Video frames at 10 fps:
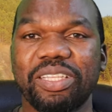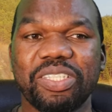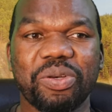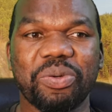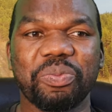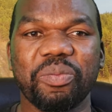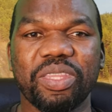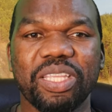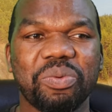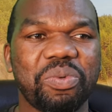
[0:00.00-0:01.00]
So
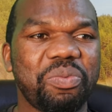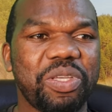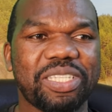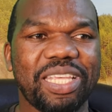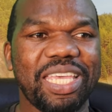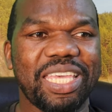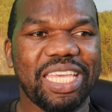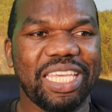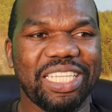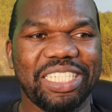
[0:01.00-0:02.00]
we are
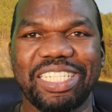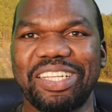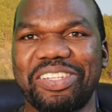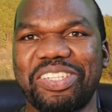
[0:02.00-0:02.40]
saying